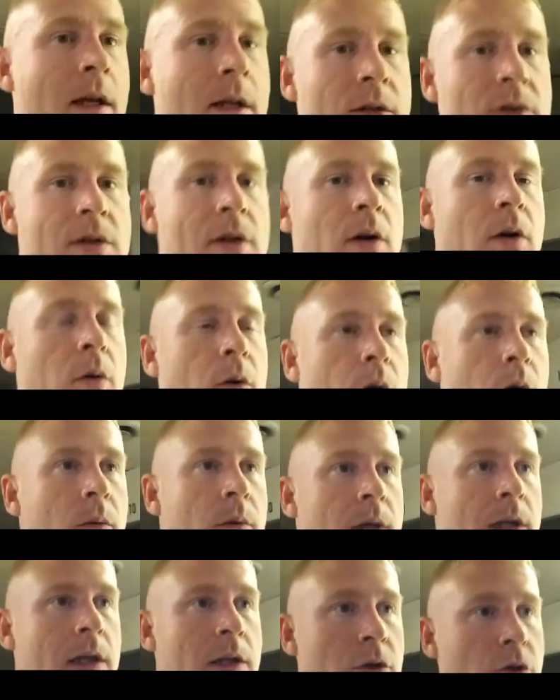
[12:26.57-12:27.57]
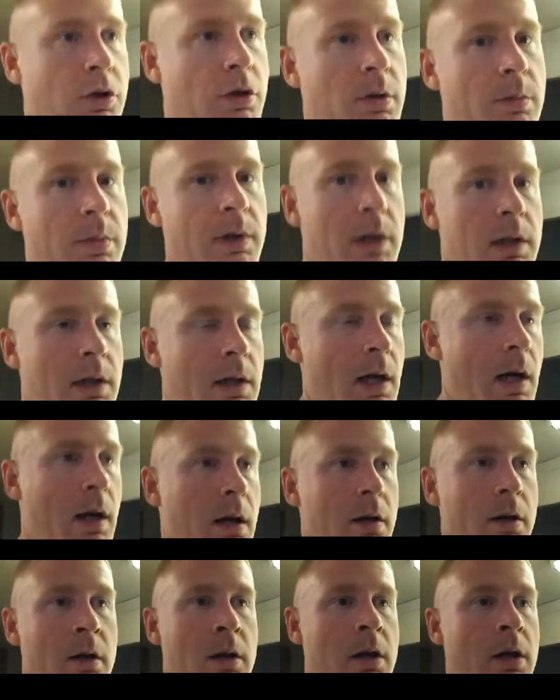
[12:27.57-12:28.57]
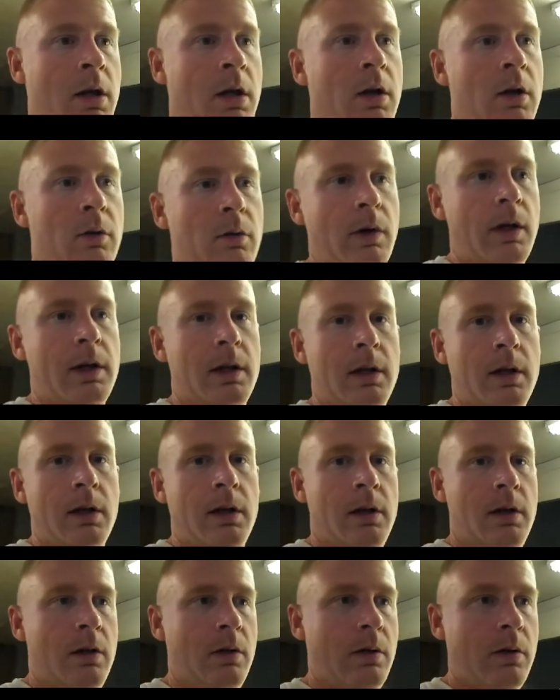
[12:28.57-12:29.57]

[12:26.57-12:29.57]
So it should be ready to